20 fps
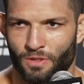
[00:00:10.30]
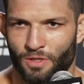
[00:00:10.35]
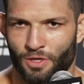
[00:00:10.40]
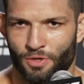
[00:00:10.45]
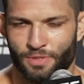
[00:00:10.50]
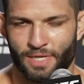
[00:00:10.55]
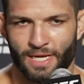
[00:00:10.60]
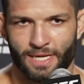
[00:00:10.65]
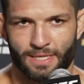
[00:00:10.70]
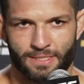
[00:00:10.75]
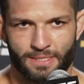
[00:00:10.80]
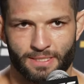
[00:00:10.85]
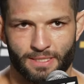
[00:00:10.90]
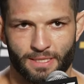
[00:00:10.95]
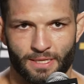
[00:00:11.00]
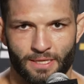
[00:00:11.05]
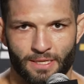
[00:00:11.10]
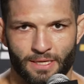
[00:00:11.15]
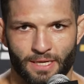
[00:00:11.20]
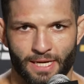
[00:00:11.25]
No, that's
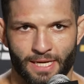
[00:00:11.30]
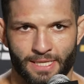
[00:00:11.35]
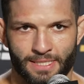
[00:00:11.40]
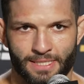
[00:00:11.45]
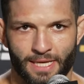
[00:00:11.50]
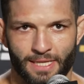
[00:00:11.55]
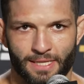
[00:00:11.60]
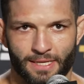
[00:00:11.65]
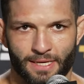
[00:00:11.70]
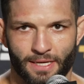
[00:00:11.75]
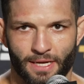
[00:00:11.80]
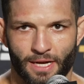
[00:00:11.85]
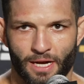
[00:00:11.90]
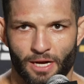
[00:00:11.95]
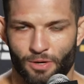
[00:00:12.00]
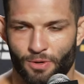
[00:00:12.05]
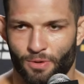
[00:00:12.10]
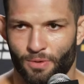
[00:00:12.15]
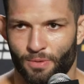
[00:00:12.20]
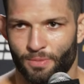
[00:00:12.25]
uh, exactly
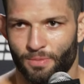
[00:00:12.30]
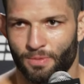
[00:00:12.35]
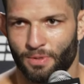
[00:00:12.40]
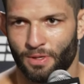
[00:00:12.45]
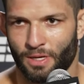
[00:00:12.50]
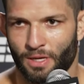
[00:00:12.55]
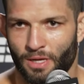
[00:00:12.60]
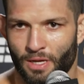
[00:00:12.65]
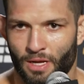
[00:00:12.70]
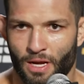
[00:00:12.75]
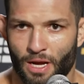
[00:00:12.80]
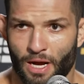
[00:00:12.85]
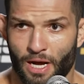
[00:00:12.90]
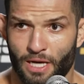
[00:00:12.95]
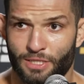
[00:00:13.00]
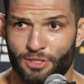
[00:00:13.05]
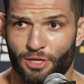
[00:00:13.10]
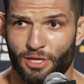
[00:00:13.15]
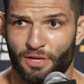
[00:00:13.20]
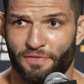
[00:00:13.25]
how I
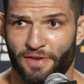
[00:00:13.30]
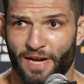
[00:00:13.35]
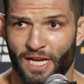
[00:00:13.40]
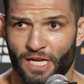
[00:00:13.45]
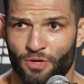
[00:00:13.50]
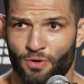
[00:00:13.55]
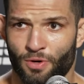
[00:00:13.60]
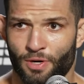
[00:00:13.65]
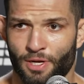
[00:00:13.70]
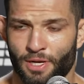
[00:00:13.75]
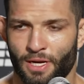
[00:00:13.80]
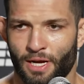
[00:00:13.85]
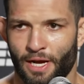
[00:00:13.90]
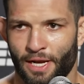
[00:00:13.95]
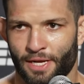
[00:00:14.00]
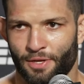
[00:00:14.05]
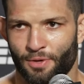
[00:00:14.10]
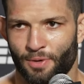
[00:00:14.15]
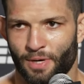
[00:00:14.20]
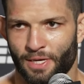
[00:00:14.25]
saw the fight going.
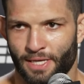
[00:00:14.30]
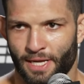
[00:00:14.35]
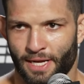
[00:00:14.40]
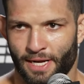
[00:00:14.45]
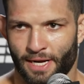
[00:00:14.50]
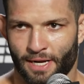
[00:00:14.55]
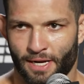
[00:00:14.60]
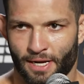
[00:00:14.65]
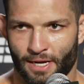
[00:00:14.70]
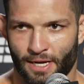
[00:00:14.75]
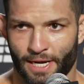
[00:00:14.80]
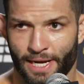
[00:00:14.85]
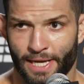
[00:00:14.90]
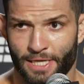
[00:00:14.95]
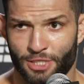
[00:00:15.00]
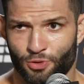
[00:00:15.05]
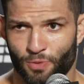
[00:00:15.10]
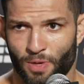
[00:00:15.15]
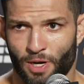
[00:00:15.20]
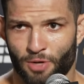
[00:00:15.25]
I knew that uh, I
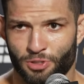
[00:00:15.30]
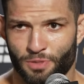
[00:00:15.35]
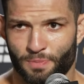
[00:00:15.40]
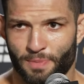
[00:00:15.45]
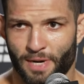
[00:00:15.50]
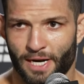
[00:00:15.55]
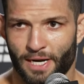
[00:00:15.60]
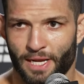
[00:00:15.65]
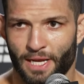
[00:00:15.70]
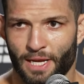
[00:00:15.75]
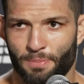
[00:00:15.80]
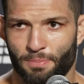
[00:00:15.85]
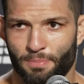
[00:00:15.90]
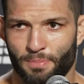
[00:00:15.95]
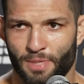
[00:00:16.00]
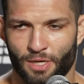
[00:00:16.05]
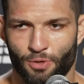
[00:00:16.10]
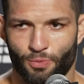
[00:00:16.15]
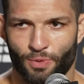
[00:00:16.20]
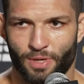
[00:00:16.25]
had to outsmart him,
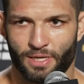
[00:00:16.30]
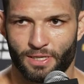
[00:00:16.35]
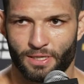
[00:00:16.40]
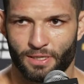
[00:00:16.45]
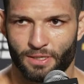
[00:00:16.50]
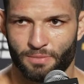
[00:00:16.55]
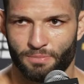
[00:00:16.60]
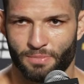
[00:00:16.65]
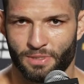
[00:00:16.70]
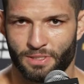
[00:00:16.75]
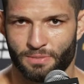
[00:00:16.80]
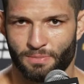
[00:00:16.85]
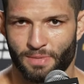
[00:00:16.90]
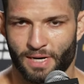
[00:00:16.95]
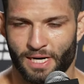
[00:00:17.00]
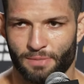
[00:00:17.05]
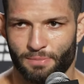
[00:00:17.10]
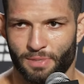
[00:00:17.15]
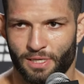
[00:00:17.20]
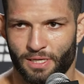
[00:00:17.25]
be quicker, be
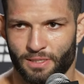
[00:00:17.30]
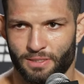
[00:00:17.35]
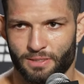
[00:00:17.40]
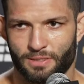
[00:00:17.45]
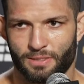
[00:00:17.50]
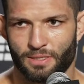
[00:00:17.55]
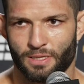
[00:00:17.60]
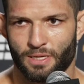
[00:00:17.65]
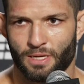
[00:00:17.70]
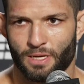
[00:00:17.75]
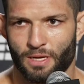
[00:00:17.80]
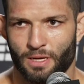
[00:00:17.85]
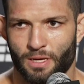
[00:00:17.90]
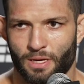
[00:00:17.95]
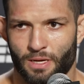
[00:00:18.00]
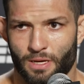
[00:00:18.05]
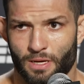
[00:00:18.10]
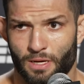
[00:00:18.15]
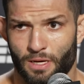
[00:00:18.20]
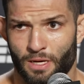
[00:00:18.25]
smart, because
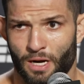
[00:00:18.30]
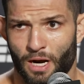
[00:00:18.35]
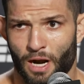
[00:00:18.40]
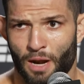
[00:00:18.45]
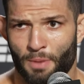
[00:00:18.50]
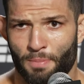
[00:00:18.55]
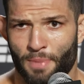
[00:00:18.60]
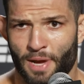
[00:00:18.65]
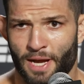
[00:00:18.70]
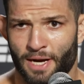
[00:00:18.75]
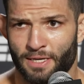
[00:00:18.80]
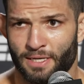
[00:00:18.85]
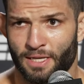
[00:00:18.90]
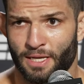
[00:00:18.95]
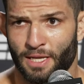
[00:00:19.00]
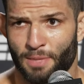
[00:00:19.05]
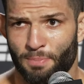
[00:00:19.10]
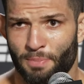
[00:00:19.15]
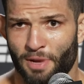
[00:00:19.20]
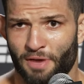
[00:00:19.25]
uh, I'm better
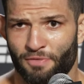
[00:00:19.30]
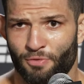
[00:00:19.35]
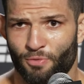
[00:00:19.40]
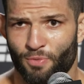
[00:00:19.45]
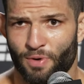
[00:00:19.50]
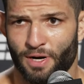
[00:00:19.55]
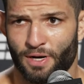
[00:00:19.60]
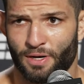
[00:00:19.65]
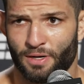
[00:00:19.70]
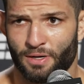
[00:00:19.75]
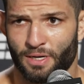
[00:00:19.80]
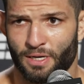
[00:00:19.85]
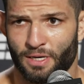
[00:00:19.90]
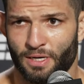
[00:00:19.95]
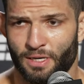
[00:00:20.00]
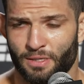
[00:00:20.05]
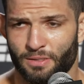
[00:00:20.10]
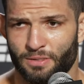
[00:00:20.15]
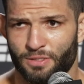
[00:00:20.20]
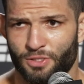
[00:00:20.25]
than him everywhere,
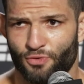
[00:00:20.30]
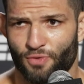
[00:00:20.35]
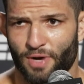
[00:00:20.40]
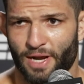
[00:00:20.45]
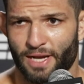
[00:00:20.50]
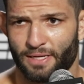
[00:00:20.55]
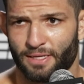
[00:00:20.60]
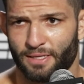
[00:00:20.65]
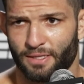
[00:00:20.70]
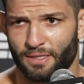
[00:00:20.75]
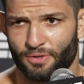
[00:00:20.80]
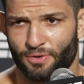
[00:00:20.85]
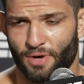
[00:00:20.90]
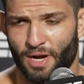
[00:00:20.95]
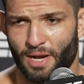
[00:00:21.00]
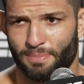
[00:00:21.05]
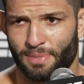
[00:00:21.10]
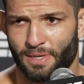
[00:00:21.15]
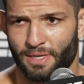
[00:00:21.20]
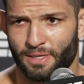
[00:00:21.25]
uh, striking,
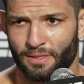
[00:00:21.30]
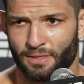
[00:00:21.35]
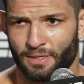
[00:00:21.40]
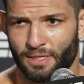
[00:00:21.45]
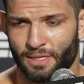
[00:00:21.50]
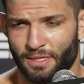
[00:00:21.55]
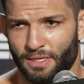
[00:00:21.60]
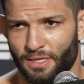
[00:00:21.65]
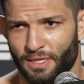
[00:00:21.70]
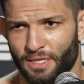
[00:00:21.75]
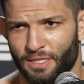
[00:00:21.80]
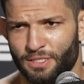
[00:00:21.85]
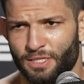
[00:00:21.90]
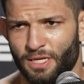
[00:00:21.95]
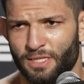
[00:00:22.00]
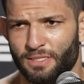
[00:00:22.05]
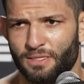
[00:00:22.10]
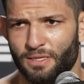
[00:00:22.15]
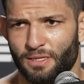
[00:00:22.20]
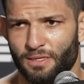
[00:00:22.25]
grappling. He, he's
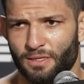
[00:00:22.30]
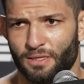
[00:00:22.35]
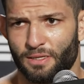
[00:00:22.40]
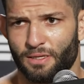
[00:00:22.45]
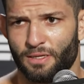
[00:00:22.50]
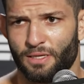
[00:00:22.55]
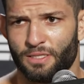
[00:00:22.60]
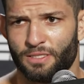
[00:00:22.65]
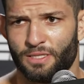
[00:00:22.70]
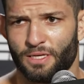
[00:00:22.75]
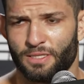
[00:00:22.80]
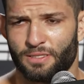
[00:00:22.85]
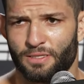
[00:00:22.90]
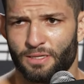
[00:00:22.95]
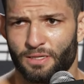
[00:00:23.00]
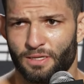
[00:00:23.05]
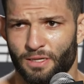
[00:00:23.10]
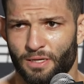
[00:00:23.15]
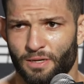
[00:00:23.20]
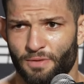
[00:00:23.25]
just he's just
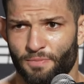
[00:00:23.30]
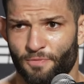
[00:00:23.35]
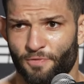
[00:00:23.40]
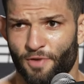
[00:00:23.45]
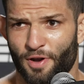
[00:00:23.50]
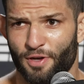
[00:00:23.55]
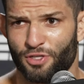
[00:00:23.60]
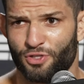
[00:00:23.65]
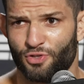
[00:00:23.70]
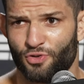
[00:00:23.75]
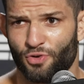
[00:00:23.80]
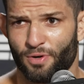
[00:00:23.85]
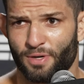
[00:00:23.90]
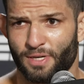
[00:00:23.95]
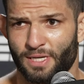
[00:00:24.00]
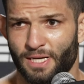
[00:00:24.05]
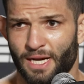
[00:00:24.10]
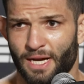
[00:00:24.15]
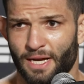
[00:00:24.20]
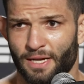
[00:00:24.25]
a very
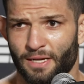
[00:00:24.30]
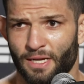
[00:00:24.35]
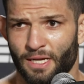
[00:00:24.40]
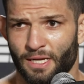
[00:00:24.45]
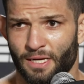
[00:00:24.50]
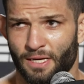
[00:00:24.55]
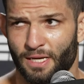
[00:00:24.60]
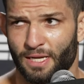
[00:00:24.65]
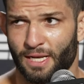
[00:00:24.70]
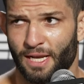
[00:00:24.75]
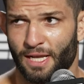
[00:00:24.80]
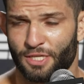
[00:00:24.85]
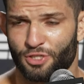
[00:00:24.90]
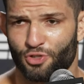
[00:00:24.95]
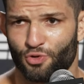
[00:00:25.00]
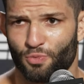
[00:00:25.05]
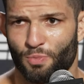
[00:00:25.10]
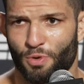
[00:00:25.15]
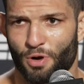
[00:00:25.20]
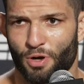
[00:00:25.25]
strong guy, and uh, he likes
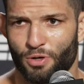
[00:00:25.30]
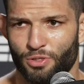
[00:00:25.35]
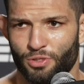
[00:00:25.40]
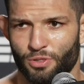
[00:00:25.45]
to brawl.